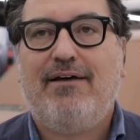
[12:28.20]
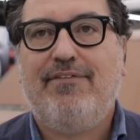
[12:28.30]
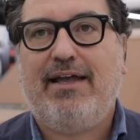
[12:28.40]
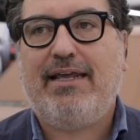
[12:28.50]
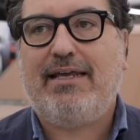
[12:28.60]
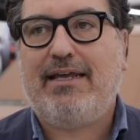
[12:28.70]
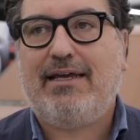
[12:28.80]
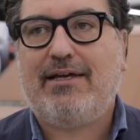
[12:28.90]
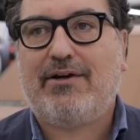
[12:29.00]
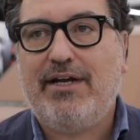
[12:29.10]
very
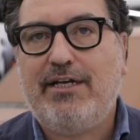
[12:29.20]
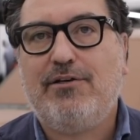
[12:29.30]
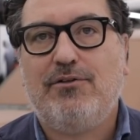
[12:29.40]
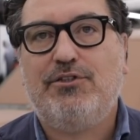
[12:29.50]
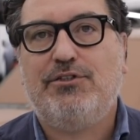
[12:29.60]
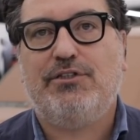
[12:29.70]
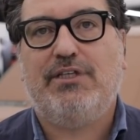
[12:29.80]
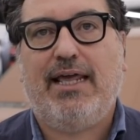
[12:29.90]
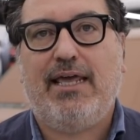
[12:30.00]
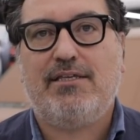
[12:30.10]
critical to
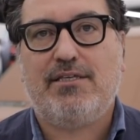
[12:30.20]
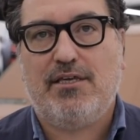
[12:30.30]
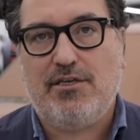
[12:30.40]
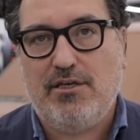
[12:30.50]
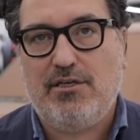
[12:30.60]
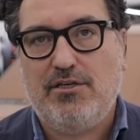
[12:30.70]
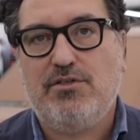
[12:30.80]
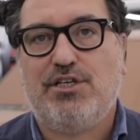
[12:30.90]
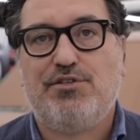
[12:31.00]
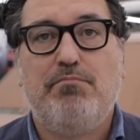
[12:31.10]
today's
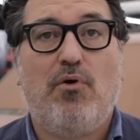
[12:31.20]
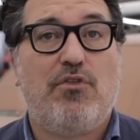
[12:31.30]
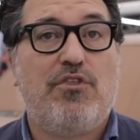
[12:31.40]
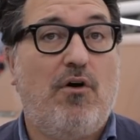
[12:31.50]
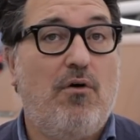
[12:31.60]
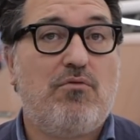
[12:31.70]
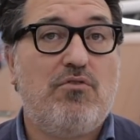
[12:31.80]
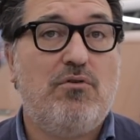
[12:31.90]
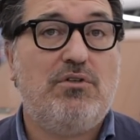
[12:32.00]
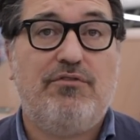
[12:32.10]
usage, both
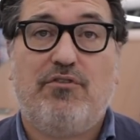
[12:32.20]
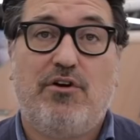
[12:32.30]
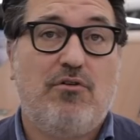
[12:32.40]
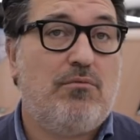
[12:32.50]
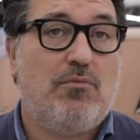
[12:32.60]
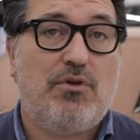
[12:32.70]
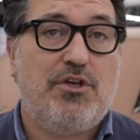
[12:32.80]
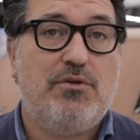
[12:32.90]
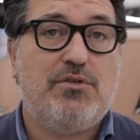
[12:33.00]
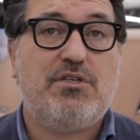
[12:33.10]
on-road for a normal
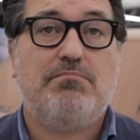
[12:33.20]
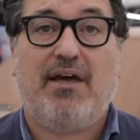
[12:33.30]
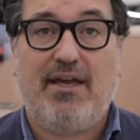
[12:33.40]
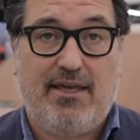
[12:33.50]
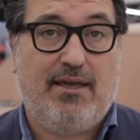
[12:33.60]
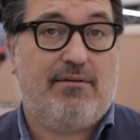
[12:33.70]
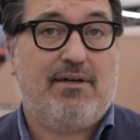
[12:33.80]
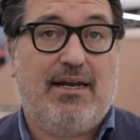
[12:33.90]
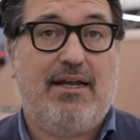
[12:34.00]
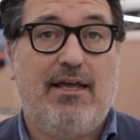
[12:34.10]
use, but
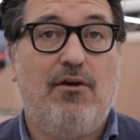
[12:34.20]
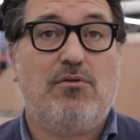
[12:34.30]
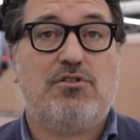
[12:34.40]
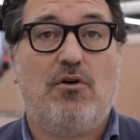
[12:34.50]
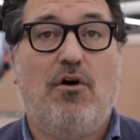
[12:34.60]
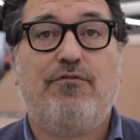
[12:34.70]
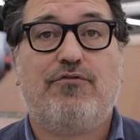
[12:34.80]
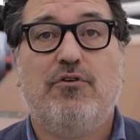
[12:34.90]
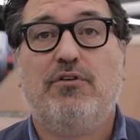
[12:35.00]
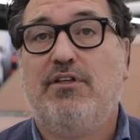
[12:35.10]
clearly also
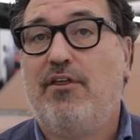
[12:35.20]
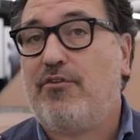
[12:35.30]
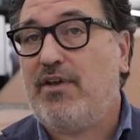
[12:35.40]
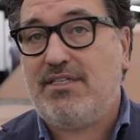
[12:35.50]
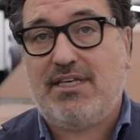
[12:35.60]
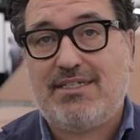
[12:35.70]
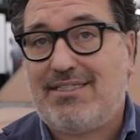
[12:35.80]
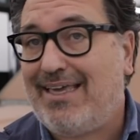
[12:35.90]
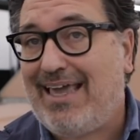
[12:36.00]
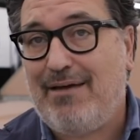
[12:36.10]
off-road. The
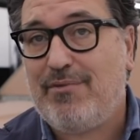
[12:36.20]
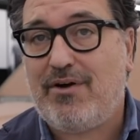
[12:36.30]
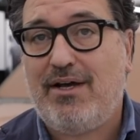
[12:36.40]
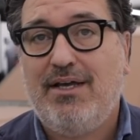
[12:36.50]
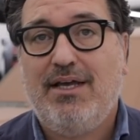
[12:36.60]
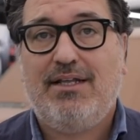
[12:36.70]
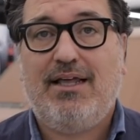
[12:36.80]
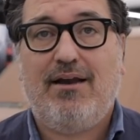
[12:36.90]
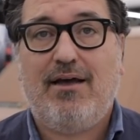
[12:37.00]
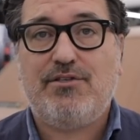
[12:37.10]
360 camera
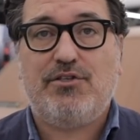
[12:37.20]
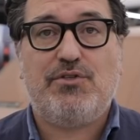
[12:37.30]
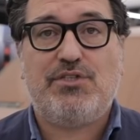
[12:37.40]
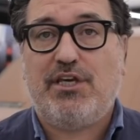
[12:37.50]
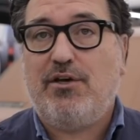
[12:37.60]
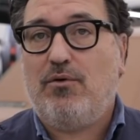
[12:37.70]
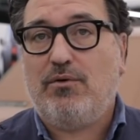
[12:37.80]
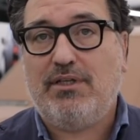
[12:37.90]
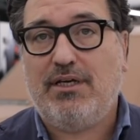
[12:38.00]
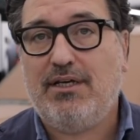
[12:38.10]
that allows you to see
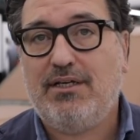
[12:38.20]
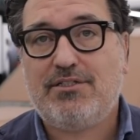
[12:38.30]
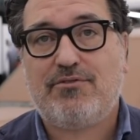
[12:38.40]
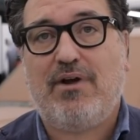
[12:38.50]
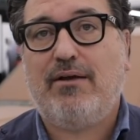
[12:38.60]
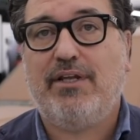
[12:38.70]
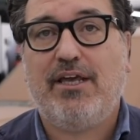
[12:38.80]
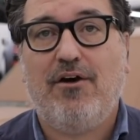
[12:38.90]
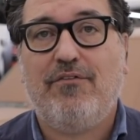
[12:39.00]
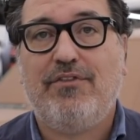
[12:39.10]
all the
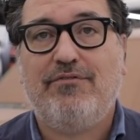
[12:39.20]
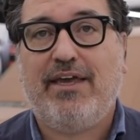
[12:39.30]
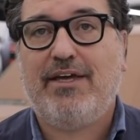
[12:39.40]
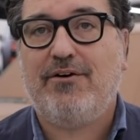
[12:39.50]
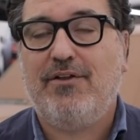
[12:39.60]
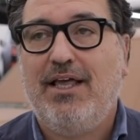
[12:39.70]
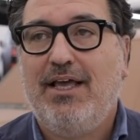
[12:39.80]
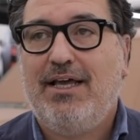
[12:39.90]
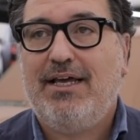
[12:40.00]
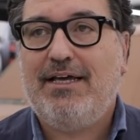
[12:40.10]
surrounding of the vehicle.
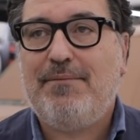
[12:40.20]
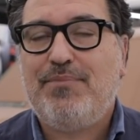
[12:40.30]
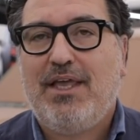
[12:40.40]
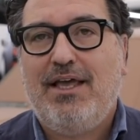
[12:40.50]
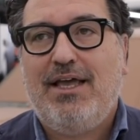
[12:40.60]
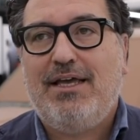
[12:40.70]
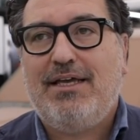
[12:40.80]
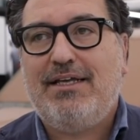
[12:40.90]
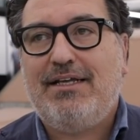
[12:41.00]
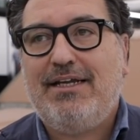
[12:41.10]

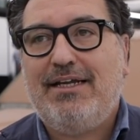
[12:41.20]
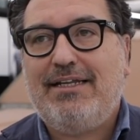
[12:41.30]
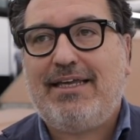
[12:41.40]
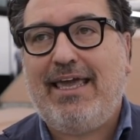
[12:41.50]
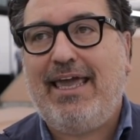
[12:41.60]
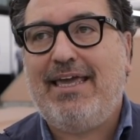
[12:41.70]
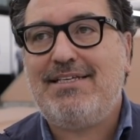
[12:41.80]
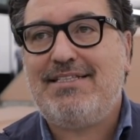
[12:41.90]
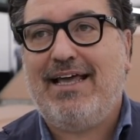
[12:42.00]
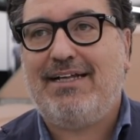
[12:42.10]
The key
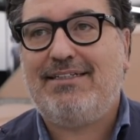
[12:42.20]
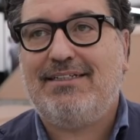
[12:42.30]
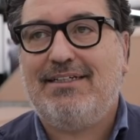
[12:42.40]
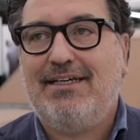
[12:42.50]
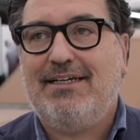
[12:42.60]
is that